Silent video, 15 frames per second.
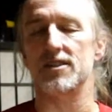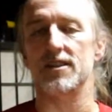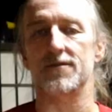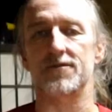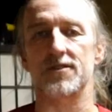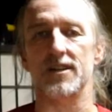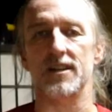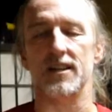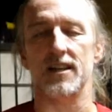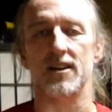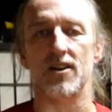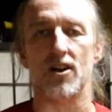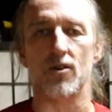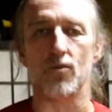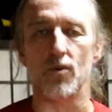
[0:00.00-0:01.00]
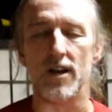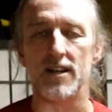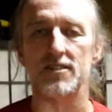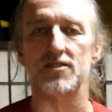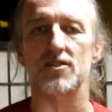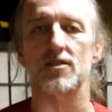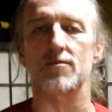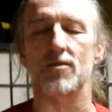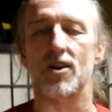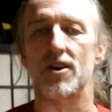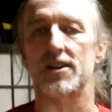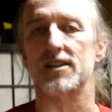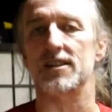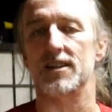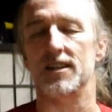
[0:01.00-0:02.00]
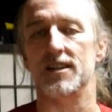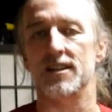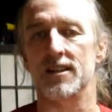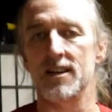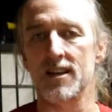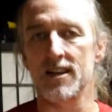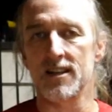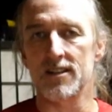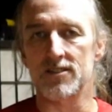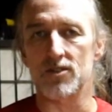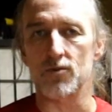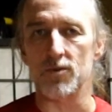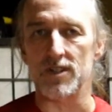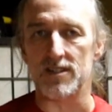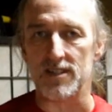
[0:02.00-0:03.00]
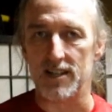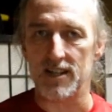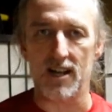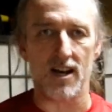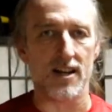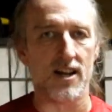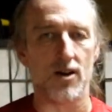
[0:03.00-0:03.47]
it all different in our Western marketing. So we say,